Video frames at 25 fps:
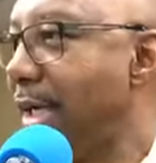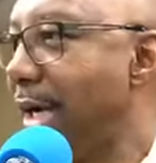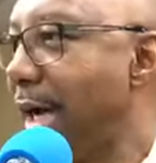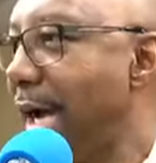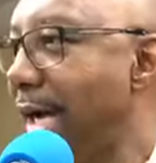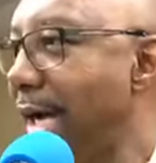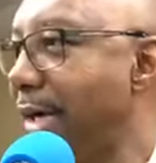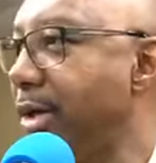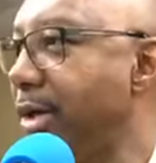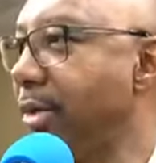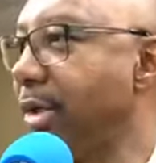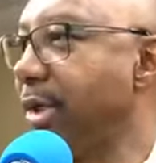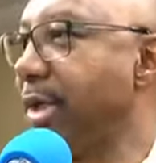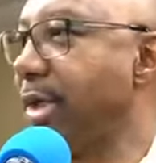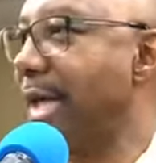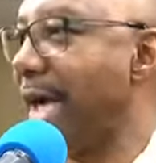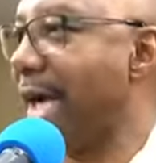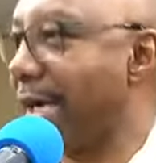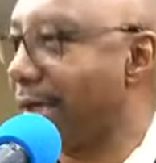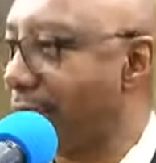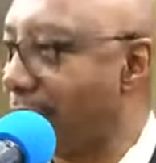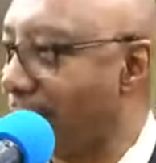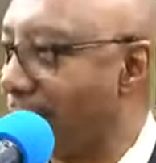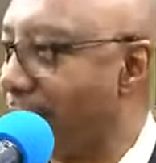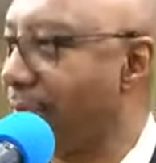I know you're
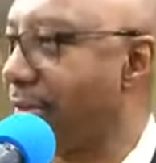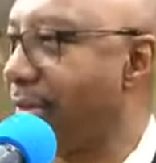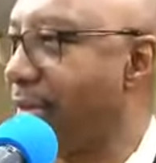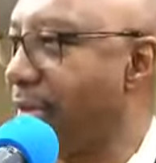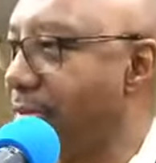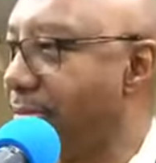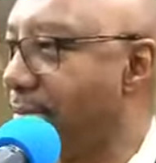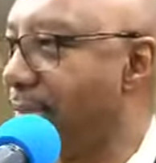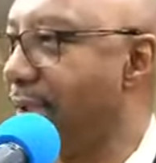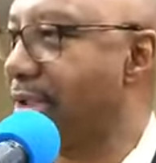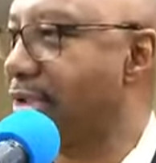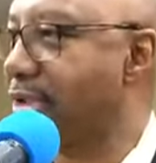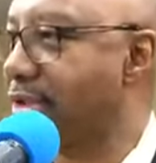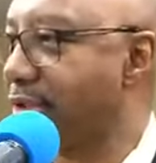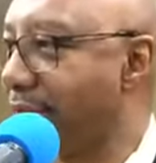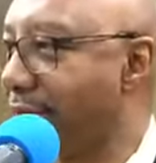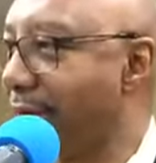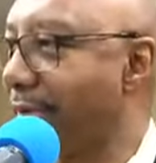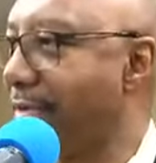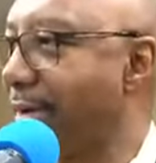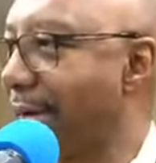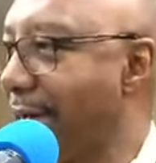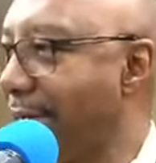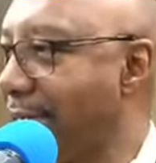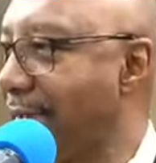not going through much
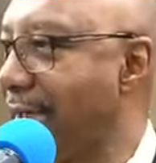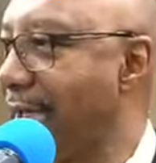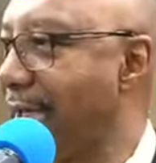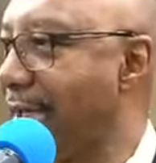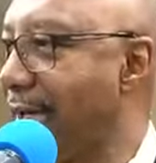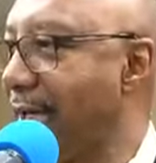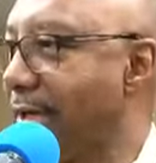stuff right now.